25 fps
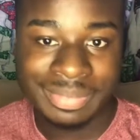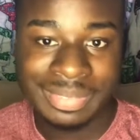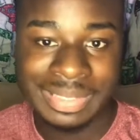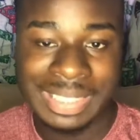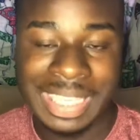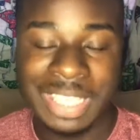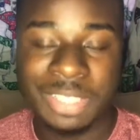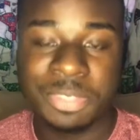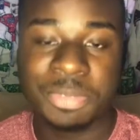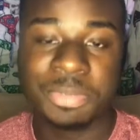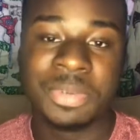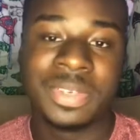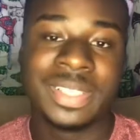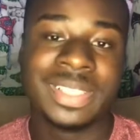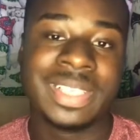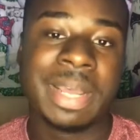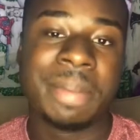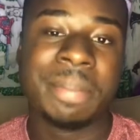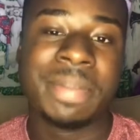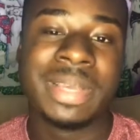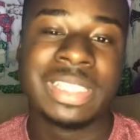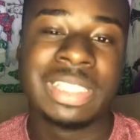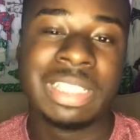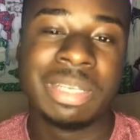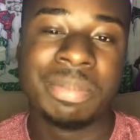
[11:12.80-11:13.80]
That's what
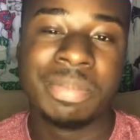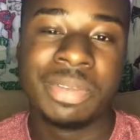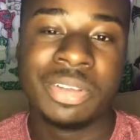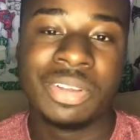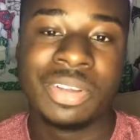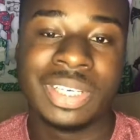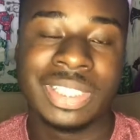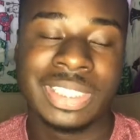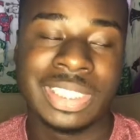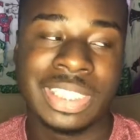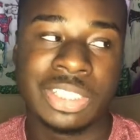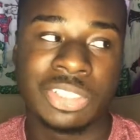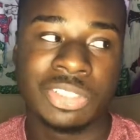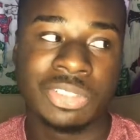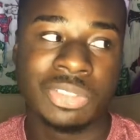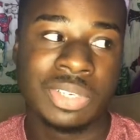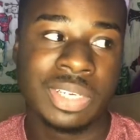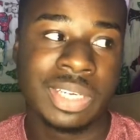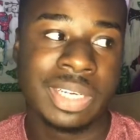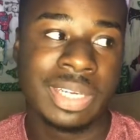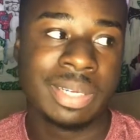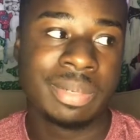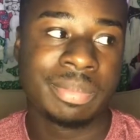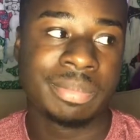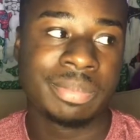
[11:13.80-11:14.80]
I'll basically be on this
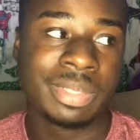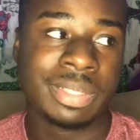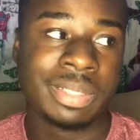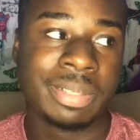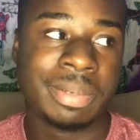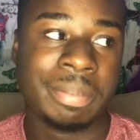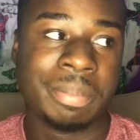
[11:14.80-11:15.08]
Instagram.